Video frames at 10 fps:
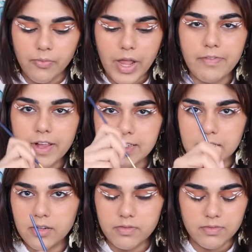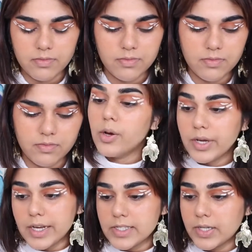Life lesson.
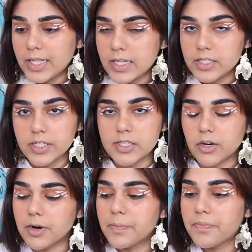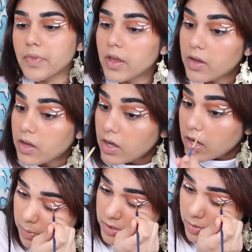Okay, so I think that's a good start.
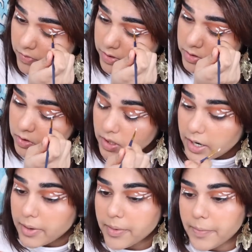Maybe I should wait for this to dry.